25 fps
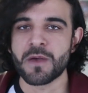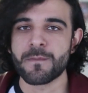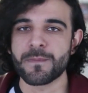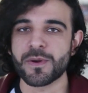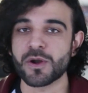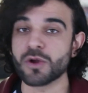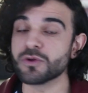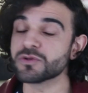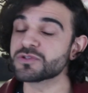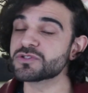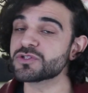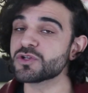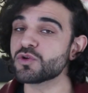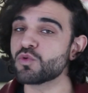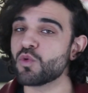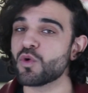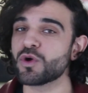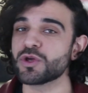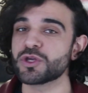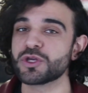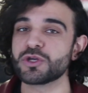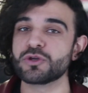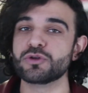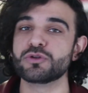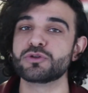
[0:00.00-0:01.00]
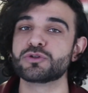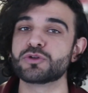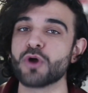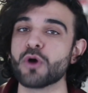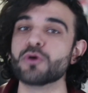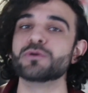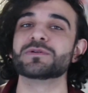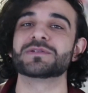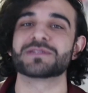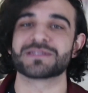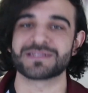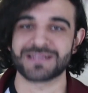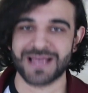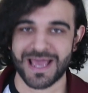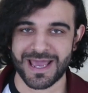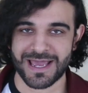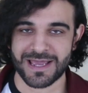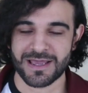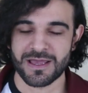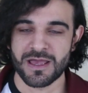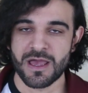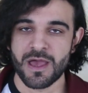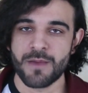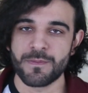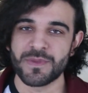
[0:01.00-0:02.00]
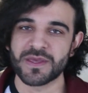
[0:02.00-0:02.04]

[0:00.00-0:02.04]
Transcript: but also what you don't say.